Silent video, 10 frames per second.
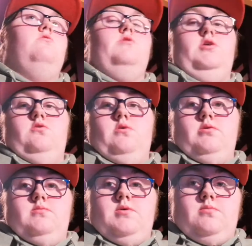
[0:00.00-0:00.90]
already know, I'm
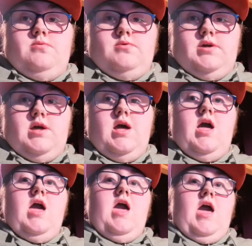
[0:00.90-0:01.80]
going to be uploading
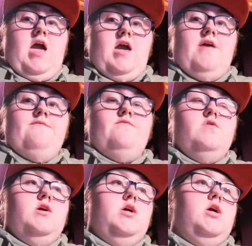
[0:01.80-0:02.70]

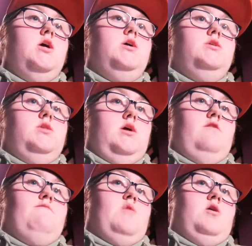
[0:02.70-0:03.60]
every day
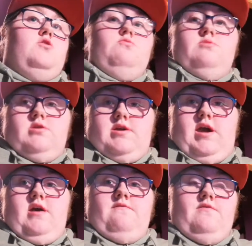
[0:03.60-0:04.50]
of March. We're already
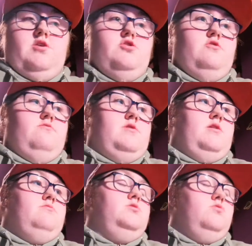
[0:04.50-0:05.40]
halfway through
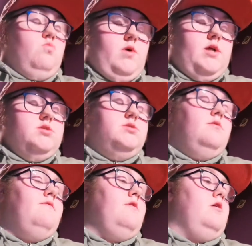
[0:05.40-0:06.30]
now. Doing well
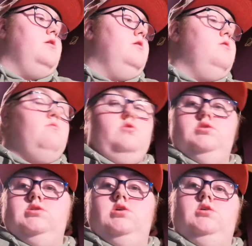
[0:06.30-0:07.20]
so far, which
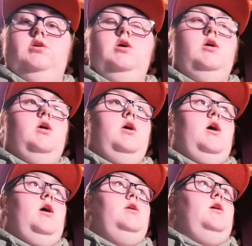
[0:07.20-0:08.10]
is good.
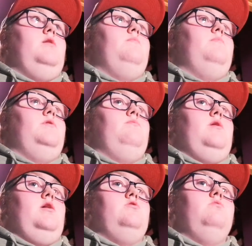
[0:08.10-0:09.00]
And yeah, by the
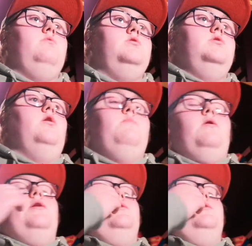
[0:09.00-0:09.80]
way, I just want to talk about